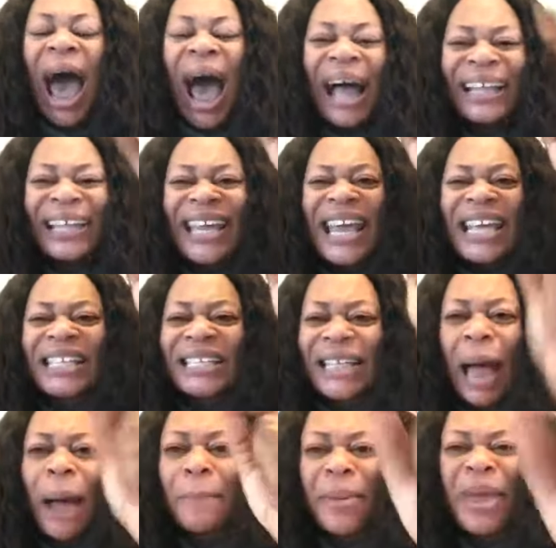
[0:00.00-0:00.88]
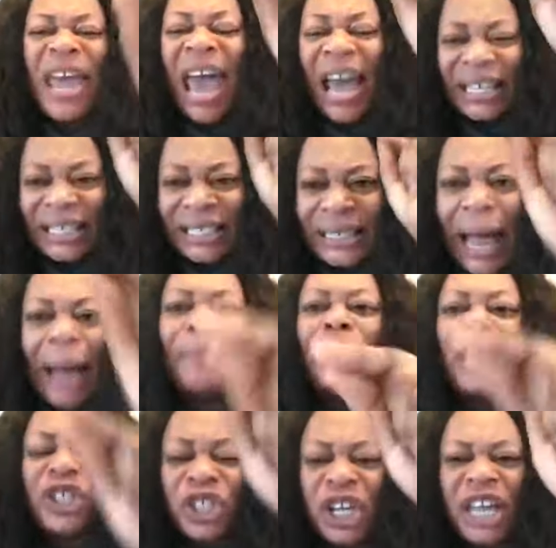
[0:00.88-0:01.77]
and it shall be
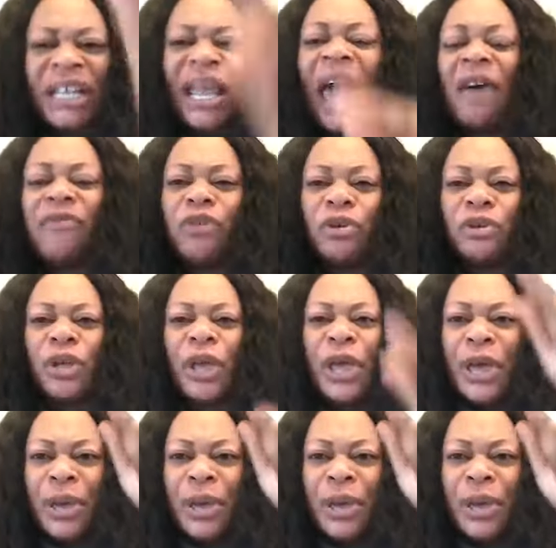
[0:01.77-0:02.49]
established in heaven,